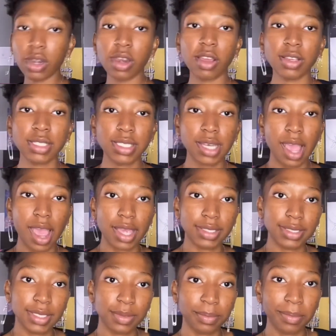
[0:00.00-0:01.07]
last
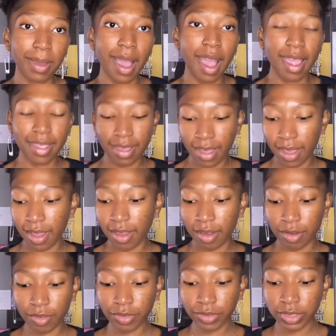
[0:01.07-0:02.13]
item i
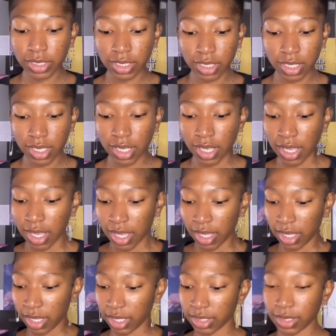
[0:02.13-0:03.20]
have
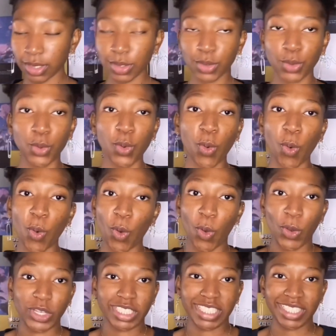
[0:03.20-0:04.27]
is this
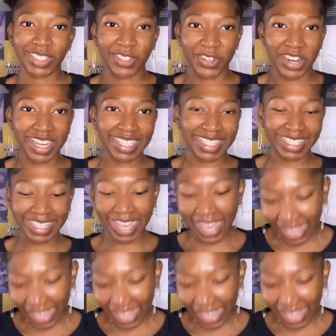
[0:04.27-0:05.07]
gorgeous dress